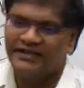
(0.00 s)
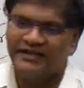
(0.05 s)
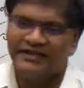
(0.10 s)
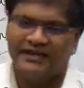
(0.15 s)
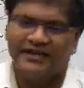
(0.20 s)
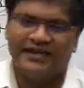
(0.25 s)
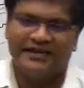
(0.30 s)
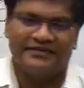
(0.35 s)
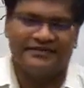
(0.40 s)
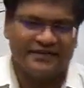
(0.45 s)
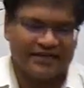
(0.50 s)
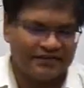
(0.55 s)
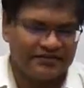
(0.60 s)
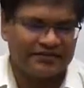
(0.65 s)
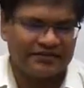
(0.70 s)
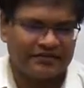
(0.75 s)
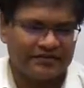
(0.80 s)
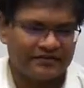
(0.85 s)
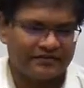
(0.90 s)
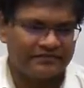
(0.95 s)
assets.
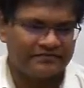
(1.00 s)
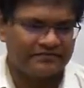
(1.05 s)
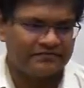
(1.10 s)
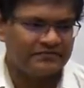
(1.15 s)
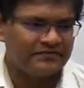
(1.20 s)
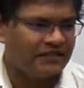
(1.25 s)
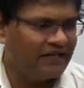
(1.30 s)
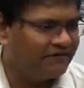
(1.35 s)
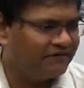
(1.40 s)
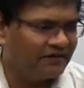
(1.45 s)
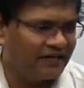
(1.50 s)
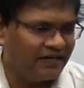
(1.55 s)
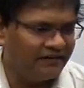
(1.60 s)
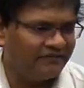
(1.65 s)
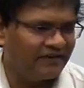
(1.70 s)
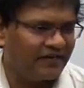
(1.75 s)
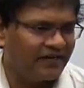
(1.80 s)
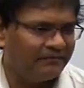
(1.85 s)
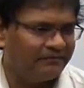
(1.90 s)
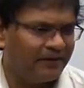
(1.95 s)
They would never
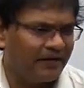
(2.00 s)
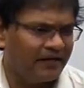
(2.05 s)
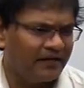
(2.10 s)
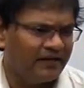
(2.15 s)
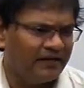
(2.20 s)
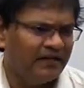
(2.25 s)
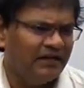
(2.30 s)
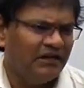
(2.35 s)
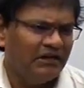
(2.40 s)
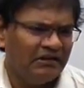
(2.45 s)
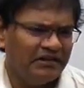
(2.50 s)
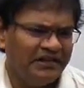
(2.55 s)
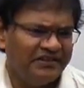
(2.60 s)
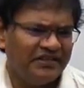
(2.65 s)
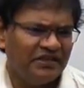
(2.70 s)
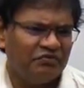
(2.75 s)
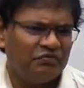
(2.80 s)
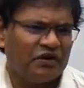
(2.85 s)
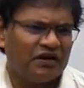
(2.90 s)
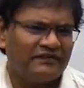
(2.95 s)
repay. This is
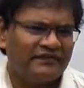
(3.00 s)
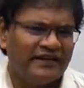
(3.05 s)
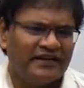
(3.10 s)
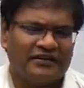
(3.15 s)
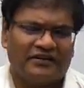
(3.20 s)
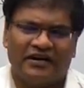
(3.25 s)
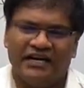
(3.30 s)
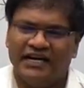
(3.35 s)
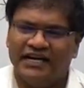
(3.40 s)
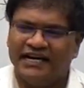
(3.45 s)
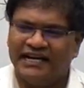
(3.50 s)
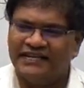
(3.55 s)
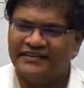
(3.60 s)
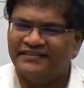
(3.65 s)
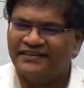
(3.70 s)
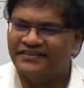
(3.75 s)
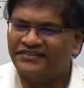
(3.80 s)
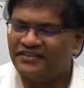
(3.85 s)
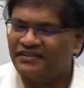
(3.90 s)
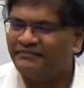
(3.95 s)
what we call it as
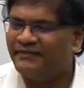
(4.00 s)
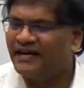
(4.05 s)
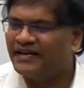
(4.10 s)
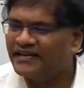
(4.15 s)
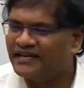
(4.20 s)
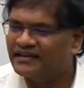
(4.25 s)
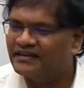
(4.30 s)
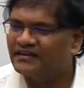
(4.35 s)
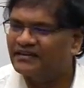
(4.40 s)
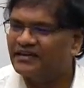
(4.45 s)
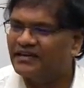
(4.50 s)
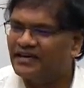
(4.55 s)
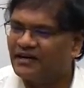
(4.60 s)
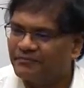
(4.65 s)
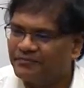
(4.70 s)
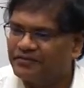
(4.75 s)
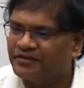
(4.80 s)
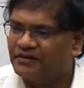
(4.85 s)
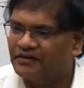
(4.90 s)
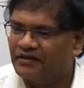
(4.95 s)
systematic
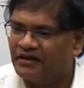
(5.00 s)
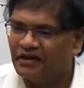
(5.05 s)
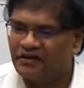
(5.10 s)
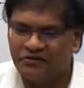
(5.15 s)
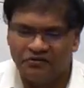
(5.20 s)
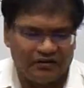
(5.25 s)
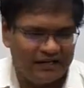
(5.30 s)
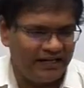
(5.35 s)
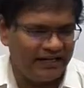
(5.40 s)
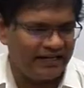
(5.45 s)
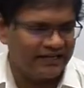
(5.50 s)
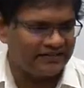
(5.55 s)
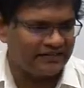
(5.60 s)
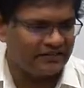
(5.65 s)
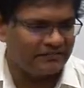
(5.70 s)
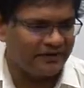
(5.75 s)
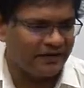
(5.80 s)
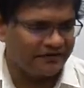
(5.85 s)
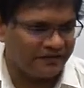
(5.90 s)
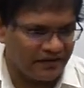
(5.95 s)
corruption, unholy nexus
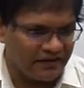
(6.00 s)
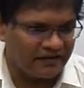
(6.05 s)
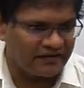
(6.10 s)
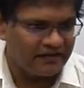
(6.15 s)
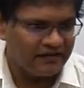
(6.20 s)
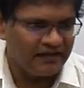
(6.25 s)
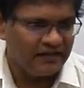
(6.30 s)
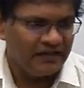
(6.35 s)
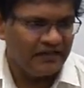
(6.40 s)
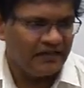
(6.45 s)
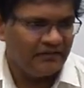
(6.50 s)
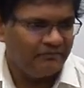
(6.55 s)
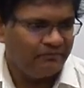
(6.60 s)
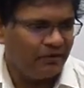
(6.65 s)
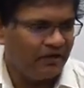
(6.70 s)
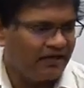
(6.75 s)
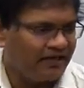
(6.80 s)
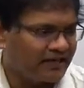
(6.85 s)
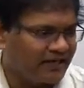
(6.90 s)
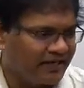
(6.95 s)
between
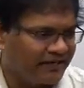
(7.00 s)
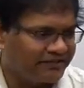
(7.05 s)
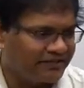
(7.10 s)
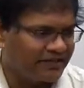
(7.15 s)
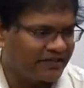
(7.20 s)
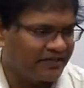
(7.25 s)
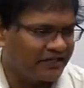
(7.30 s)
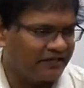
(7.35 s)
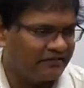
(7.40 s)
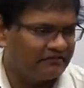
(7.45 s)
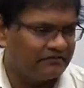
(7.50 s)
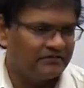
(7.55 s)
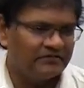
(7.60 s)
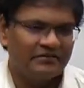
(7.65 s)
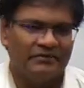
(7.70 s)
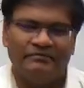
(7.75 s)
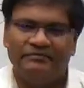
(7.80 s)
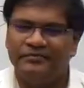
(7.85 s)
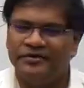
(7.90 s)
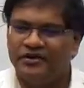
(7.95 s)
political executive,
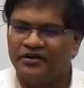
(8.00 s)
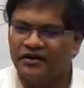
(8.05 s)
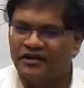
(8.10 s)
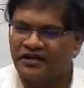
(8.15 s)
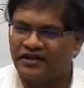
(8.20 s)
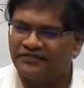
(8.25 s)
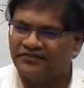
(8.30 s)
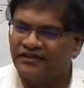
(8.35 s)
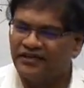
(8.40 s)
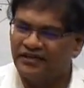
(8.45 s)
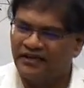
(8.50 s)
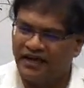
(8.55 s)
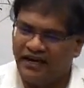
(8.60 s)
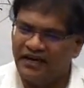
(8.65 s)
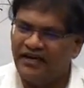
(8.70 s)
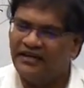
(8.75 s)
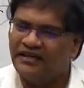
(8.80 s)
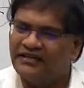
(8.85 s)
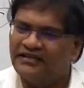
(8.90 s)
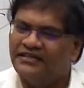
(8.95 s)
bureaucracy and
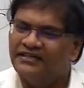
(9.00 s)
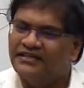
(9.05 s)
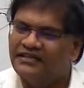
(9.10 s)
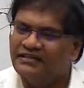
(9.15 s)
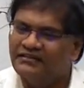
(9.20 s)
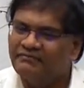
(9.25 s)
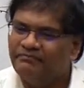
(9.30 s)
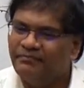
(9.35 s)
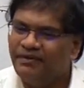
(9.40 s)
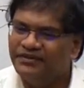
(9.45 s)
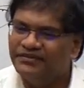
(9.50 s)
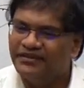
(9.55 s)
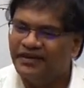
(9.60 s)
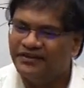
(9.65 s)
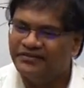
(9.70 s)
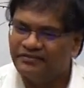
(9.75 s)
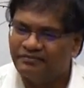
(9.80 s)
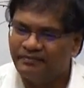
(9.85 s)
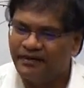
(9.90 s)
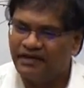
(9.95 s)

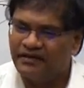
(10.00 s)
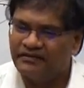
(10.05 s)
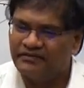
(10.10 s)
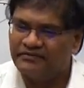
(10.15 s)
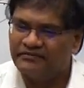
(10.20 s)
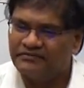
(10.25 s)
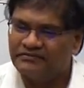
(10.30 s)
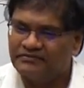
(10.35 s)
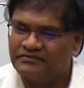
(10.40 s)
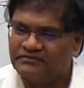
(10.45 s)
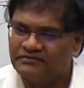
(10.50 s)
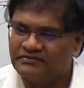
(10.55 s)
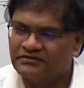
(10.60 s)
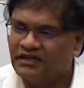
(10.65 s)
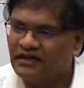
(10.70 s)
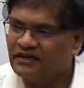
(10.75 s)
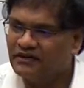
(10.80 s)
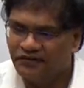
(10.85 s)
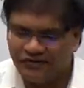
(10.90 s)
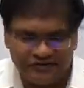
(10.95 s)
businessmen. The
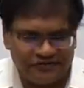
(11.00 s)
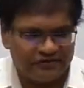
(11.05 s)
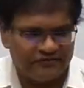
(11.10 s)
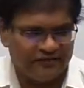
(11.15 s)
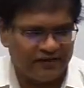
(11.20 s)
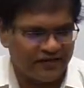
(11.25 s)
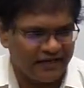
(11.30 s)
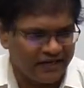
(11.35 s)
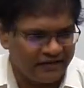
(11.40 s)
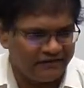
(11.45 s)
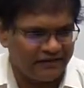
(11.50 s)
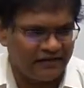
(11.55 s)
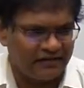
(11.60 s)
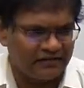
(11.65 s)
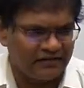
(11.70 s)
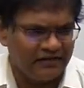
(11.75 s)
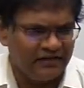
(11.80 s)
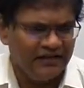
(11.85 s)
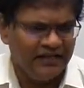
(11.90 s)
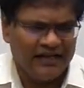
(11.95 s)
loans were given
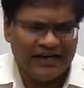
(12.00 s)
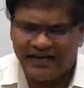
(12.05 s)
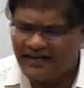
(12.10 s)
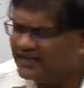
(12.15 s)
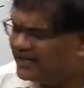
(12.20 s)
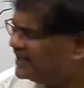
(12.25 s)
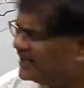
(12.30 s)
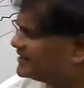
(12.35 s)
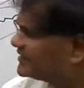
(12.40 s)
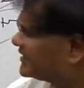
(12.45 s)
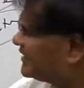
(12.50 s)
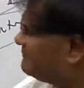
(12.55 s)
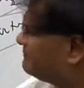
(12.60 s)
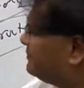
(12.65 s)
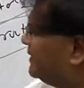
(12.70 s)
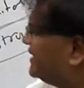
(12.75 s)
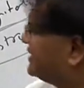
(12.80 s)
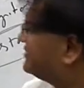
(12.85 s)
and there is complete